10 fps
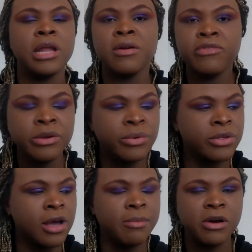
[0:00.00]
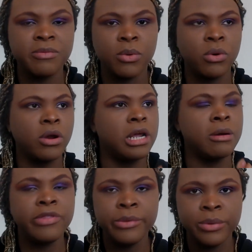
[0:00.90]
Everything was above board.
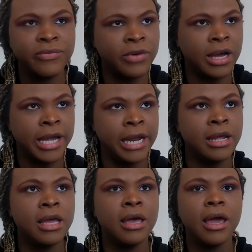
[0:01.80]
Everything was fine.